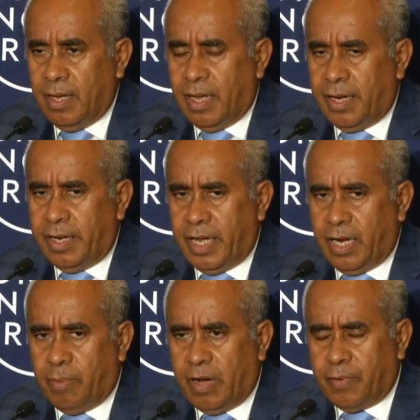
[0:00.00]
And then
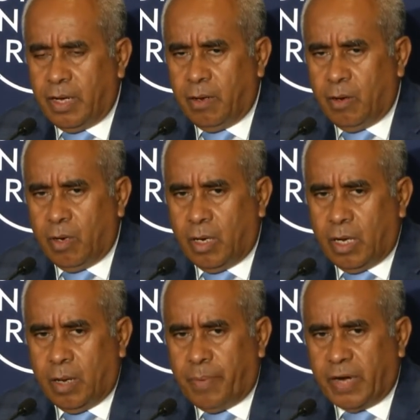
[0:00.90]
above,
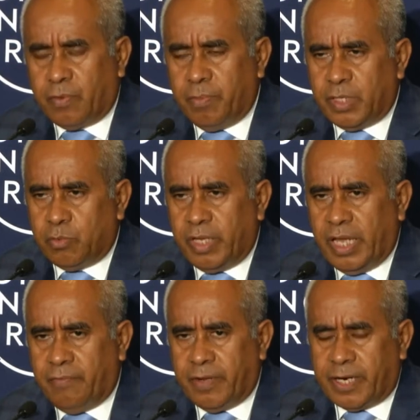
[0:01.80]
uh, apart from this, we
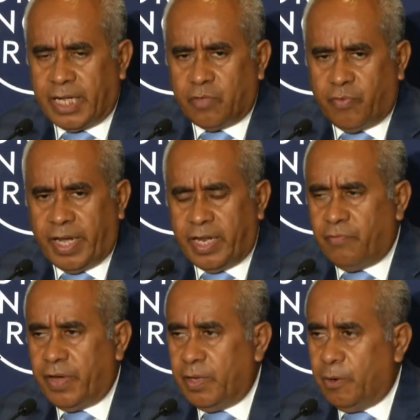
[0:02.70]
have ratified
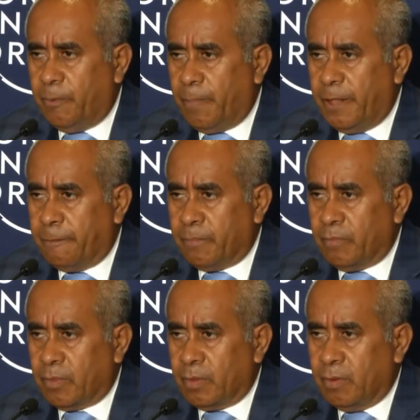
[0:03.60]
FAO
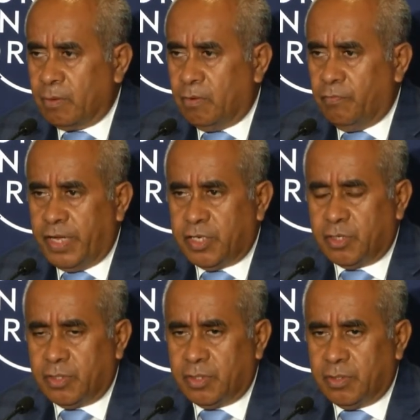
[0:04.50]

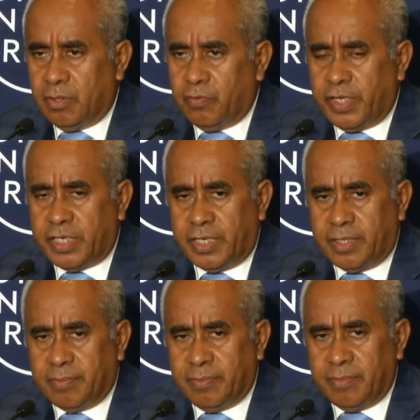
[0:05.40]
conventions on
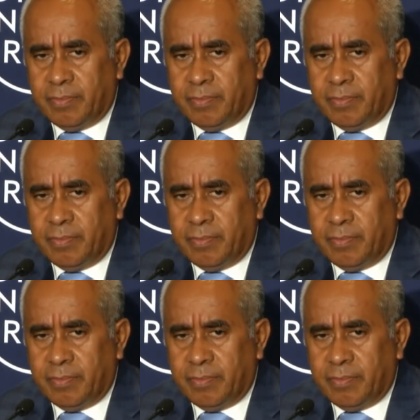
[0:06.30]
fishing.